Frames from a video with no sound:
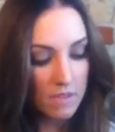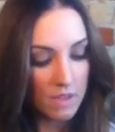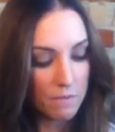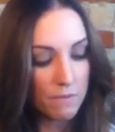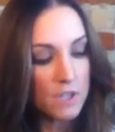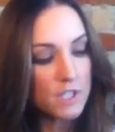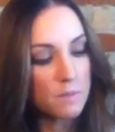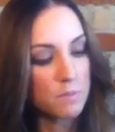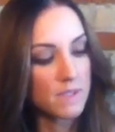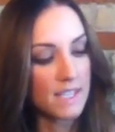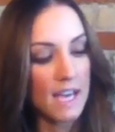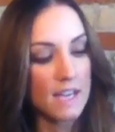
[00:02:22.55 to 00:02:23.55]
The
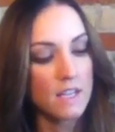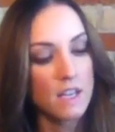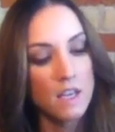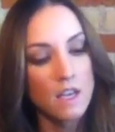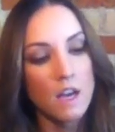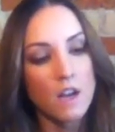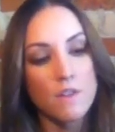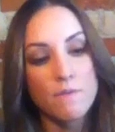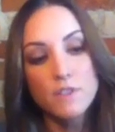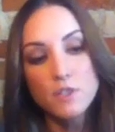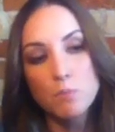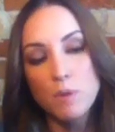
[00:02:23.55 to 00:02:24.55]

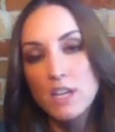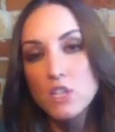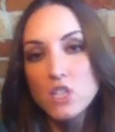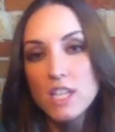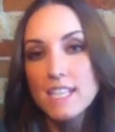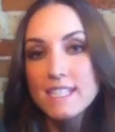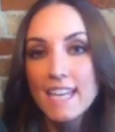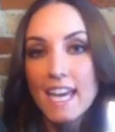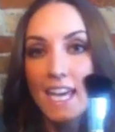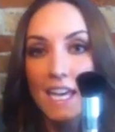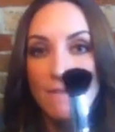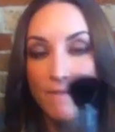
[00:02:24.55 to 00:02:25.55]
first brush is
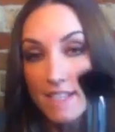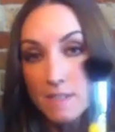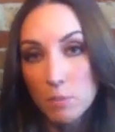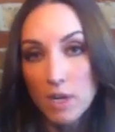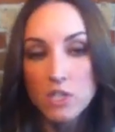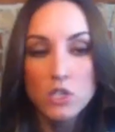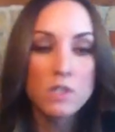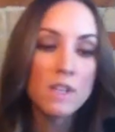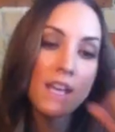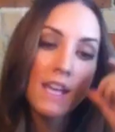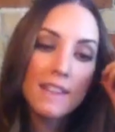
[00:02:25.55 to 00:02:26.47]
a face brush.